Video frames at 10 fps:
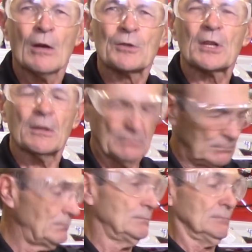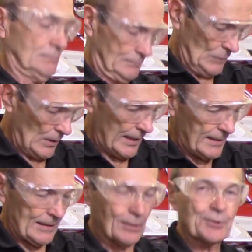Okay,
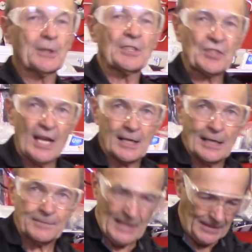I'm going to turn the tank off now,